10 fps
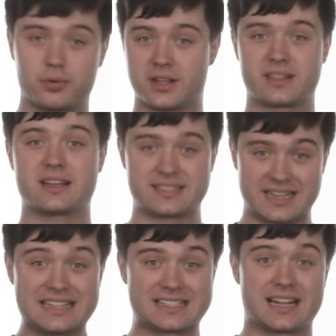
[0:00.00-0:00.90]
putting things
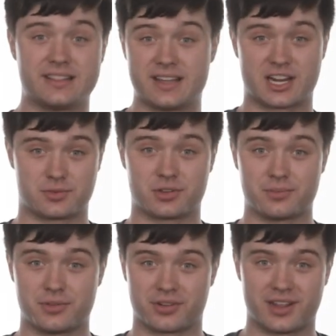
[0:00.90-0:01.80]
inside the actual
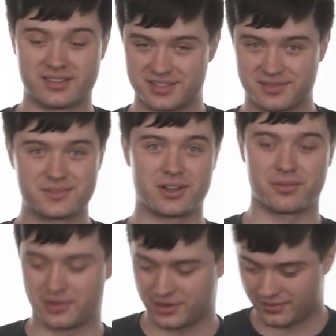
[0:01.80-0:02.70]
computer case.
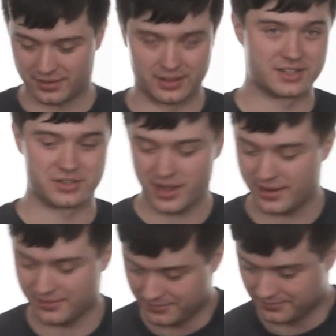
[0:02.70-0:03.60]
So let's do that.